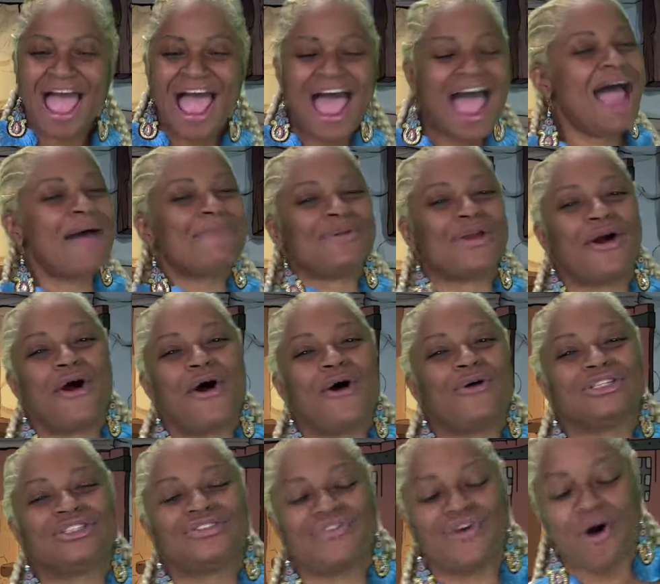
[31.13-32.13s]
I'm your
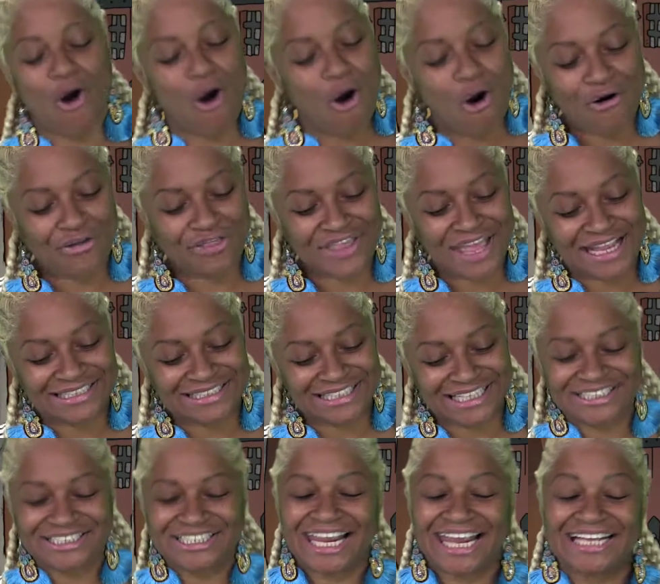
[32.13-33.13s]
host for all things
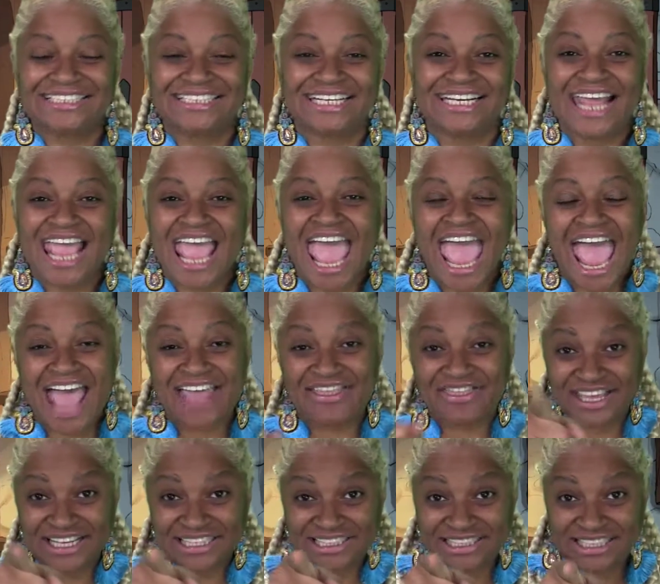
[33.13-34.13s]
Enchanted, and
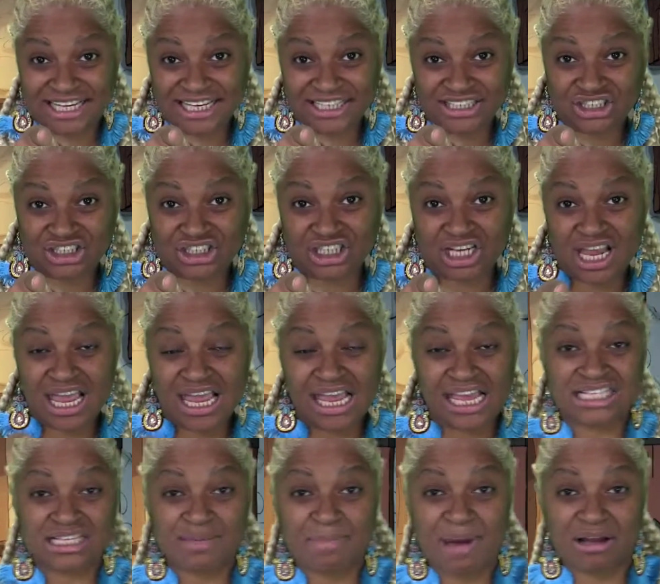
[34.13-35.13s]
this sitch
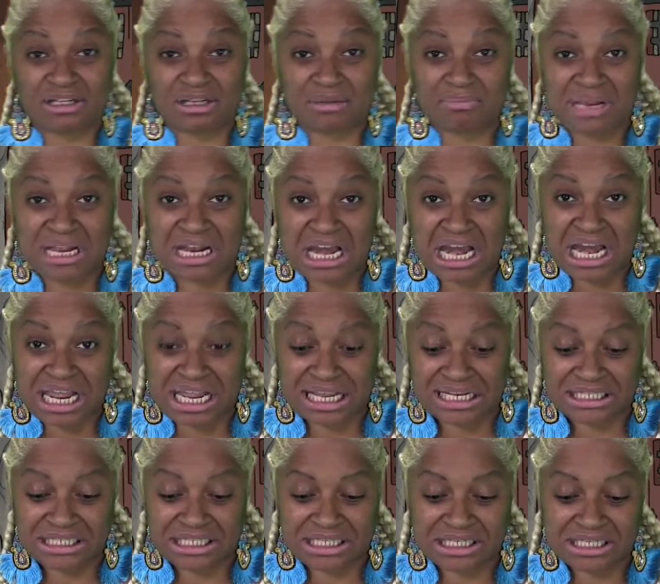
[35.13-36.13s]
is about to be
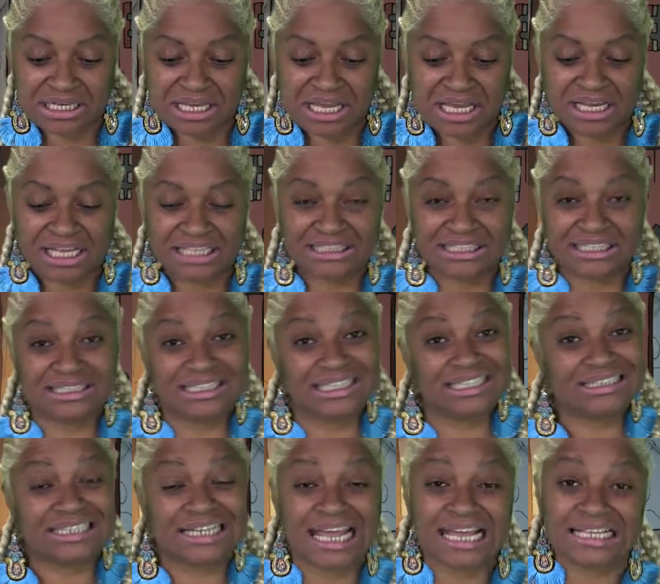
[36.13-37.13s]
lit, because the
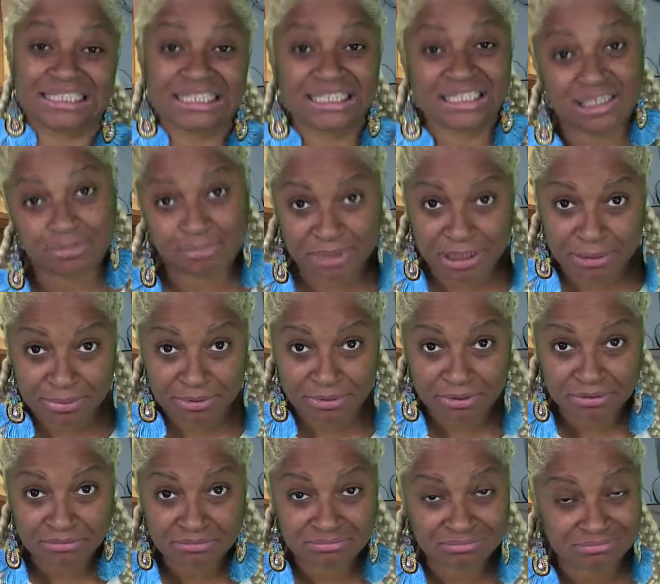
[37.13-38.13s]
season has ended,
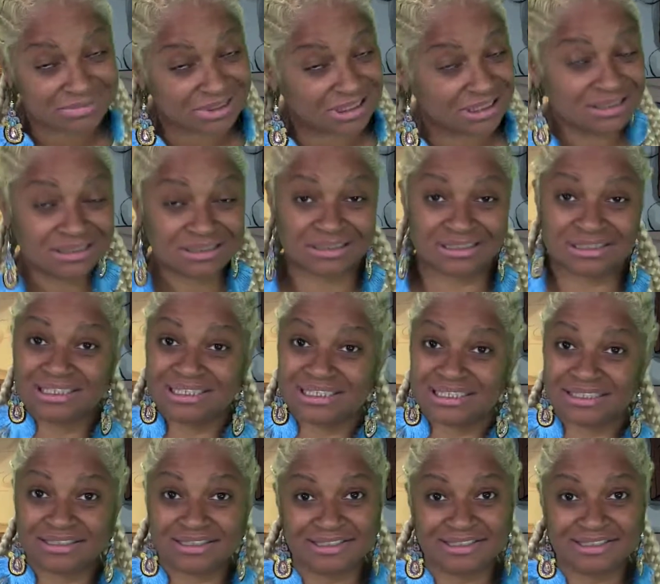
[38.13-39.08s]
people. This is it.